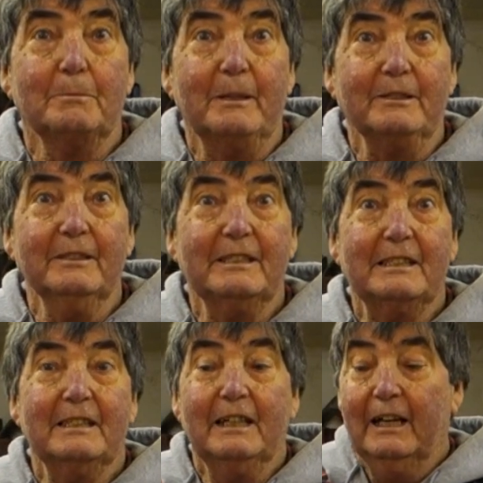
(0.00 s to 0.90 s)

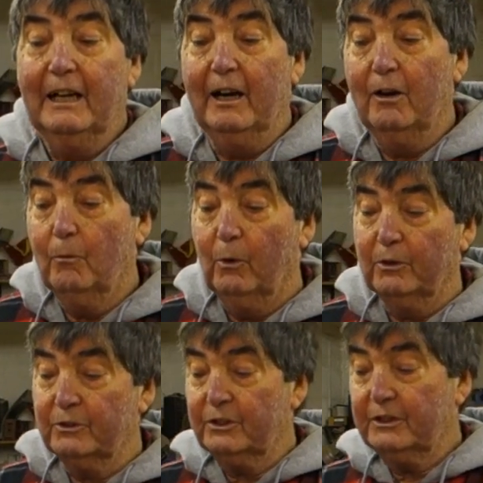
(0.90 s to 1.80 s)
presents
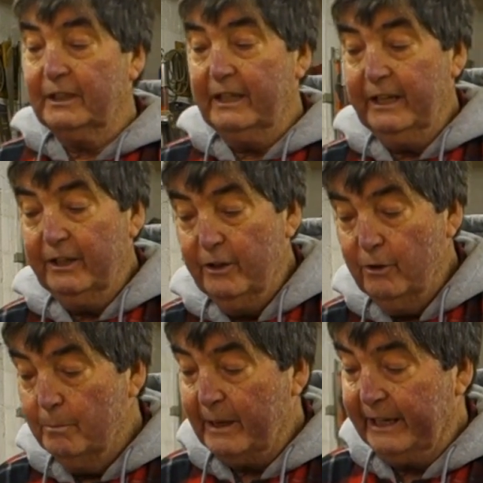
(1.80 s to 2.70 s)
was the
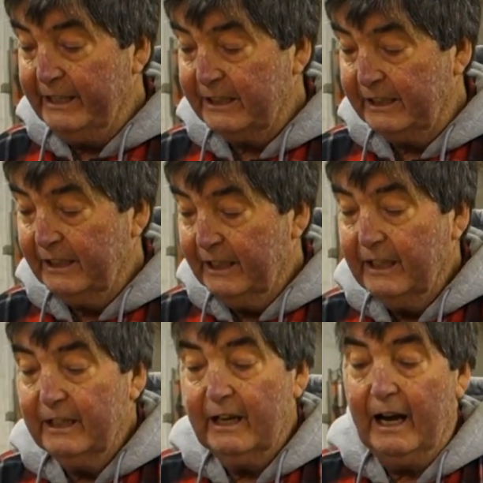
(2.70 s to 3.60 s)
new Makita
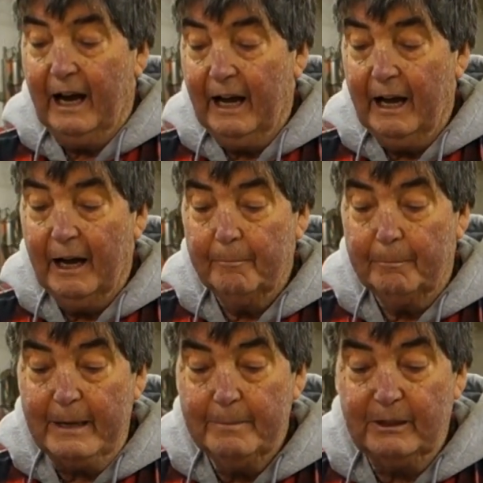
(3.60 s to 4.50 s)

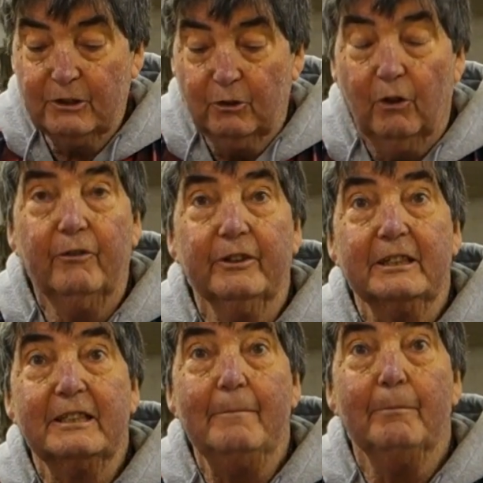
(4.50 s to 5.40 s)
baby saw for the
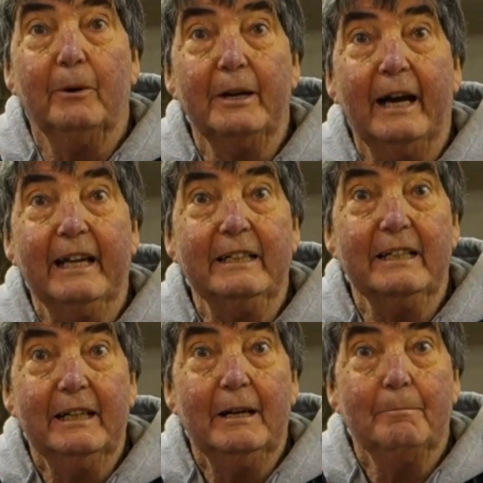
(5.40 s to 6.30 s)
10.8
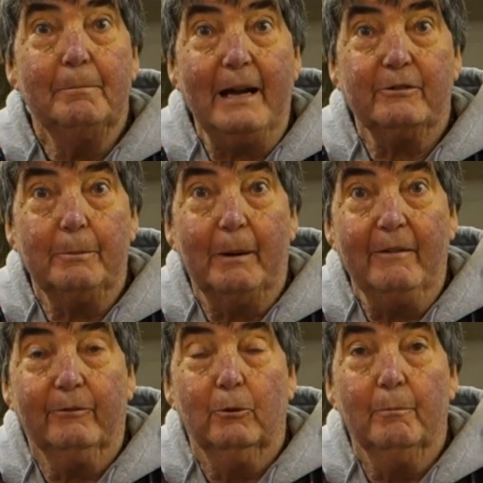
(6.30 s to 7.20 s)
battery
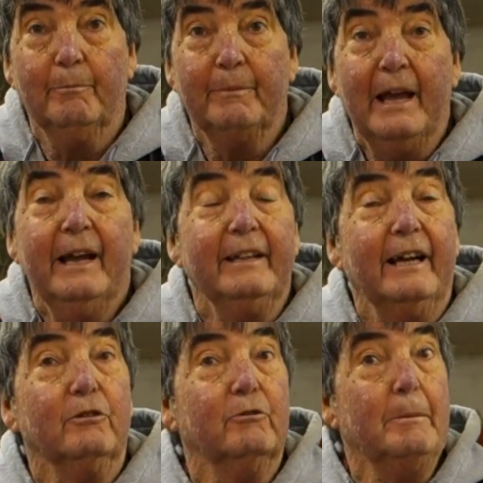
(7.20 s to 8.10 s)
platform. Now
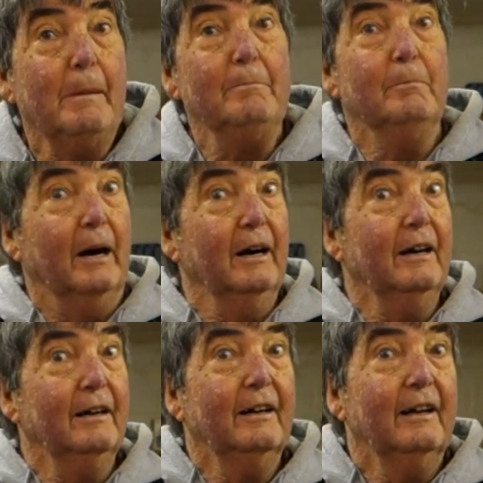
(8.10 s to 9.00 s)
you'll
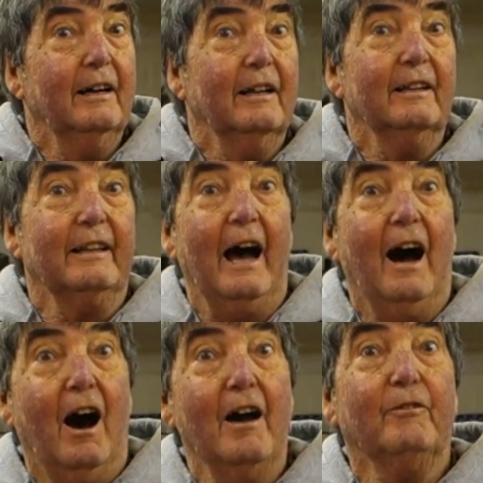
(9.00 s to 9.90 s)
remember
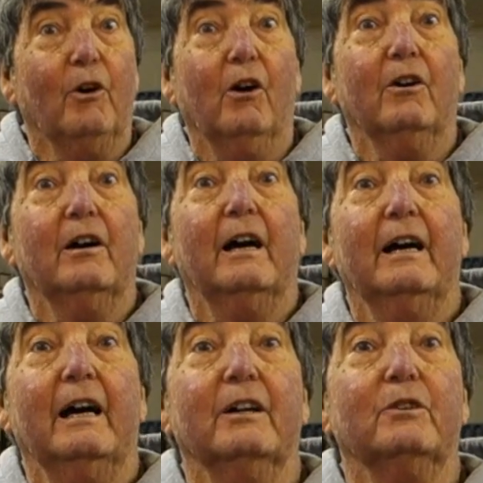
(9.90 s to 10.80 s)
that I've got
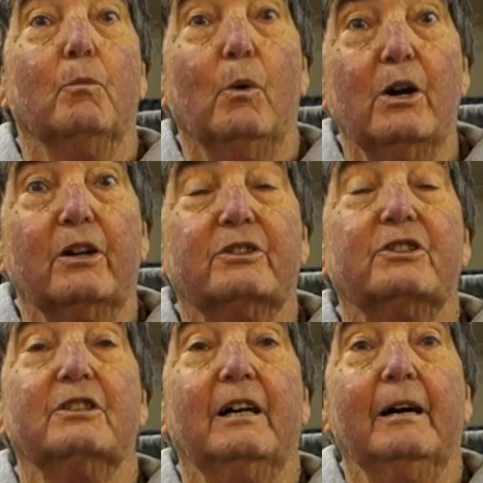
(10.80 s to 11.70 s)
the
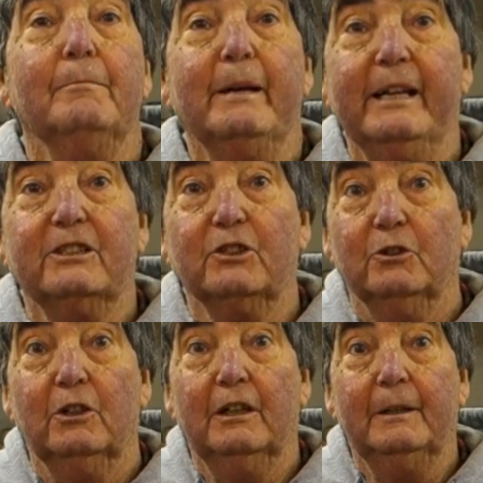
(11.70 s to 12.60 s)
Worxsaw mini
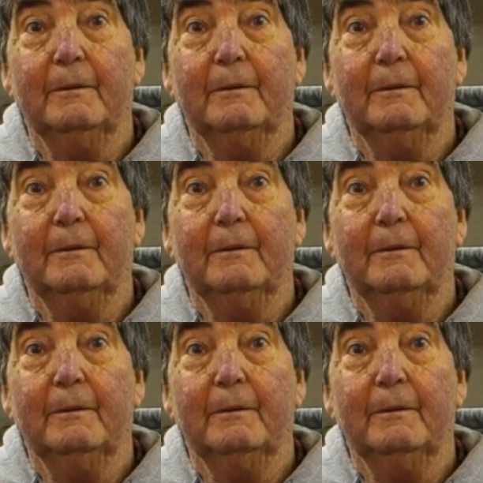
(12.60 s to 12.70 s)
saw,